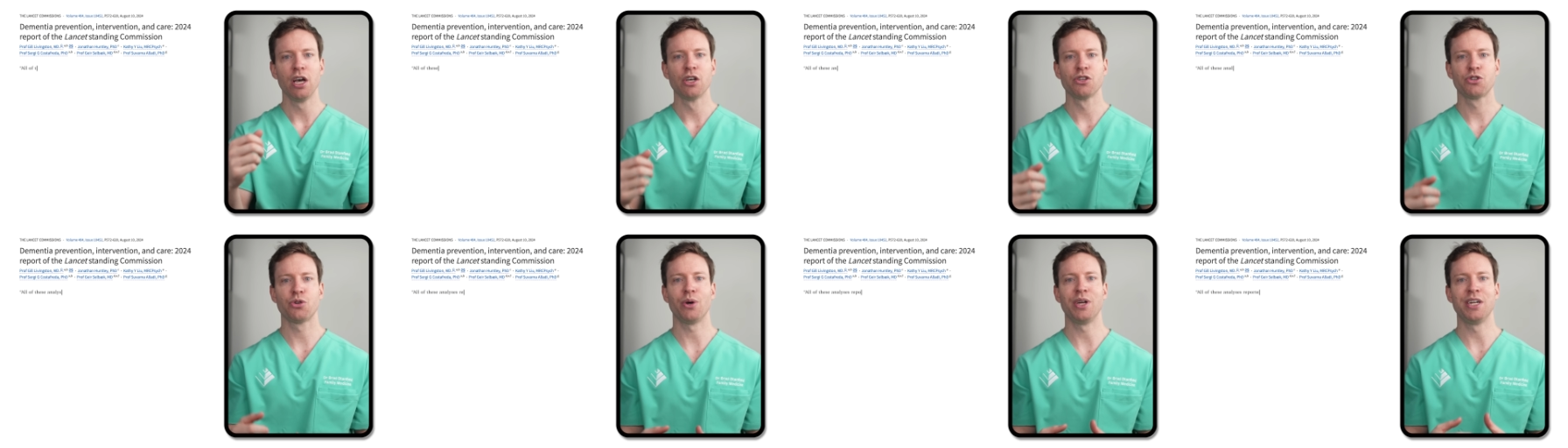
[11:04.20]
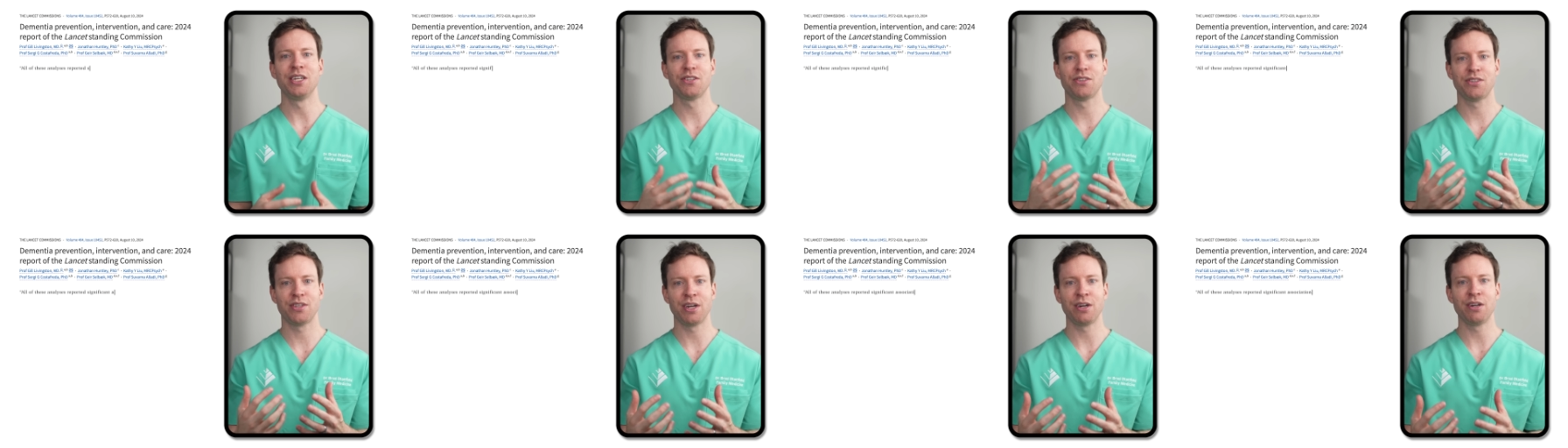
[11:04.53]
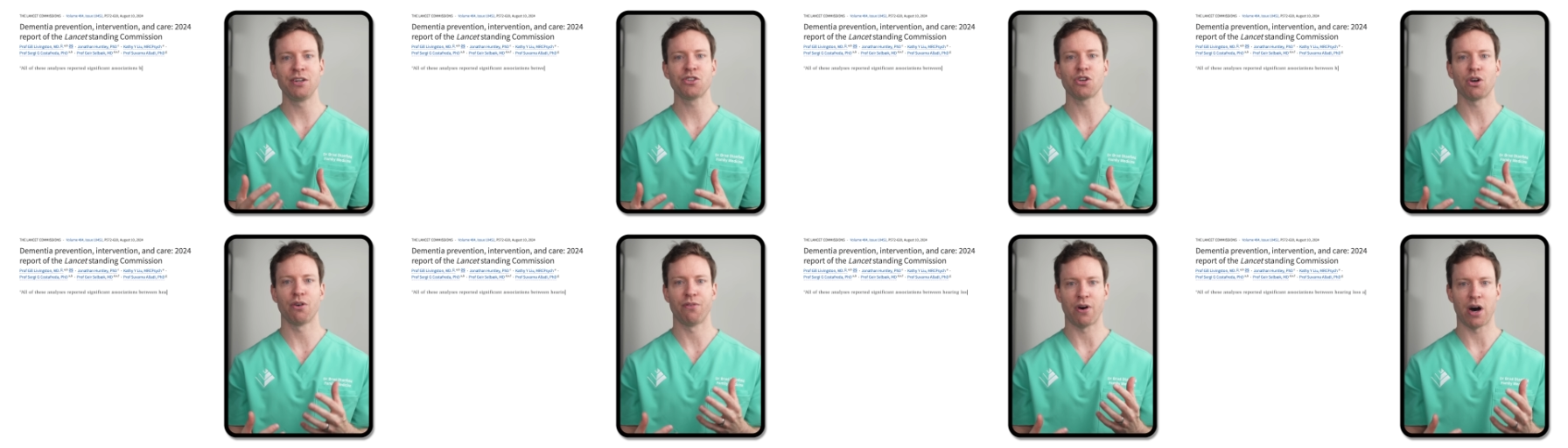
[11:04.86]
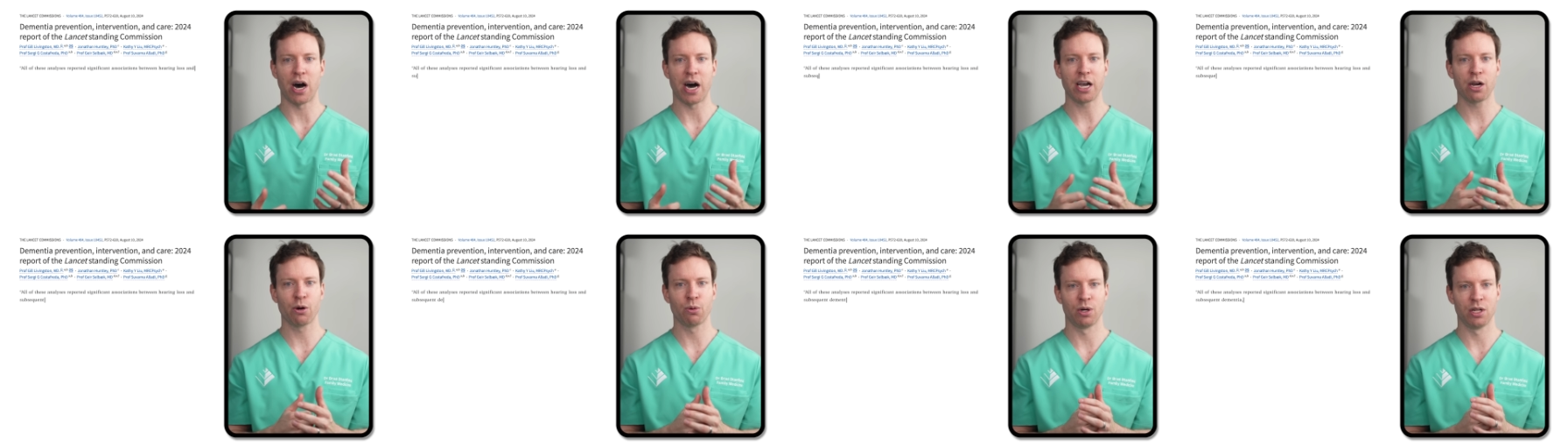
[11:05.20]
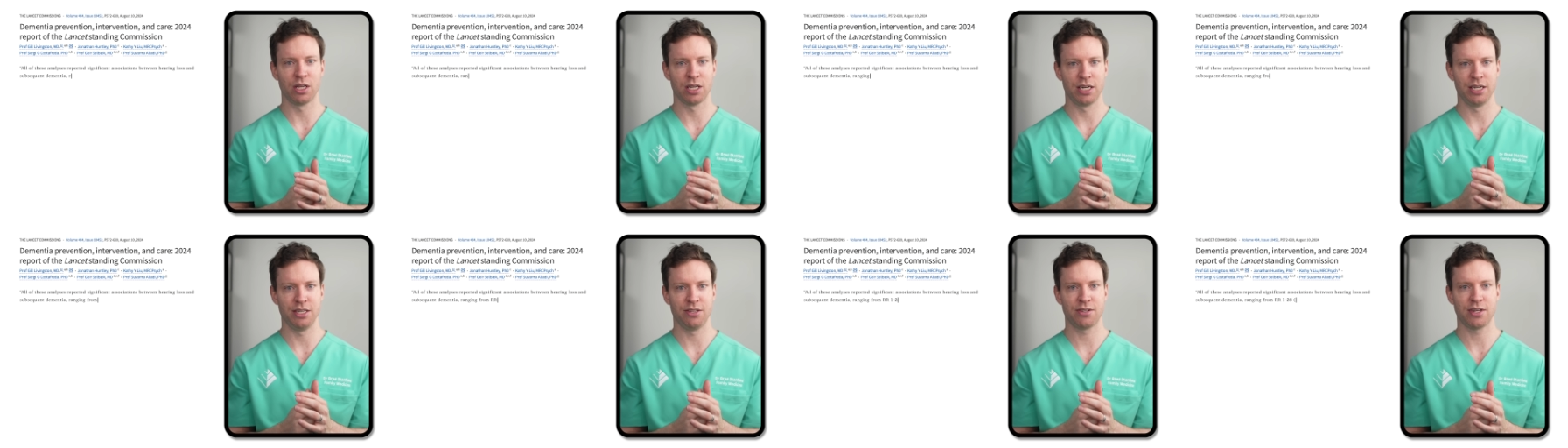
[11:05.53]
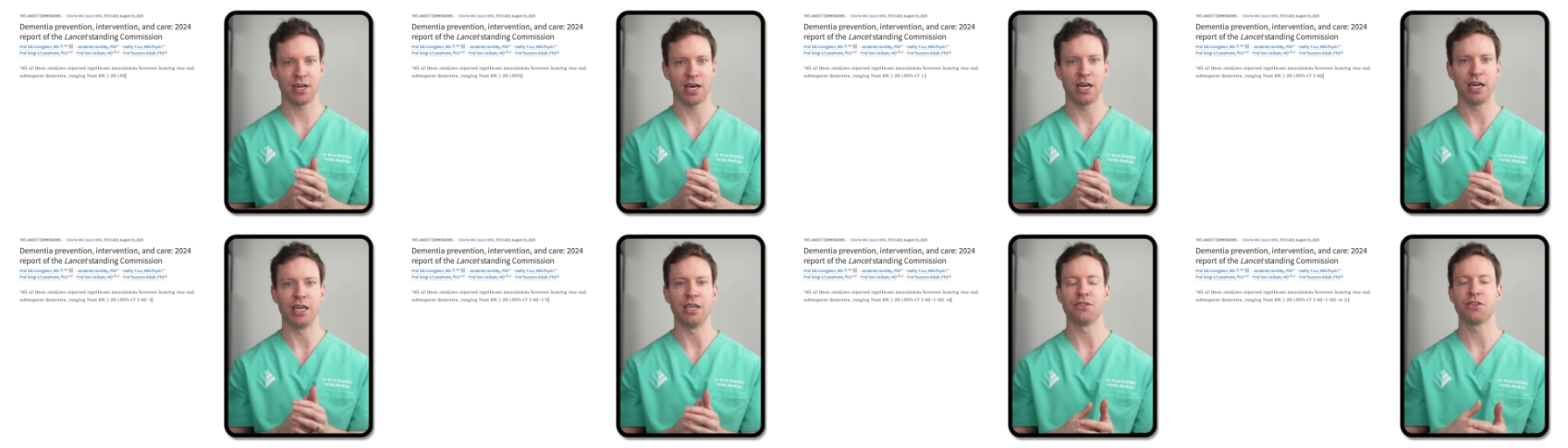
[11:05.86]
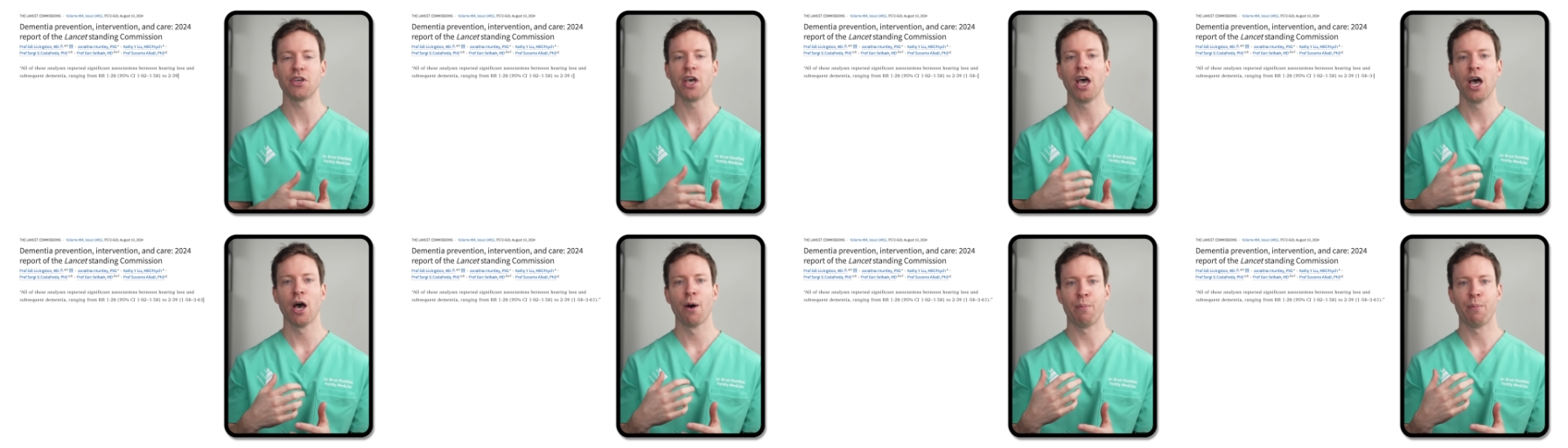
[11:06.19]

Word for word: So in a series of high-quality studies,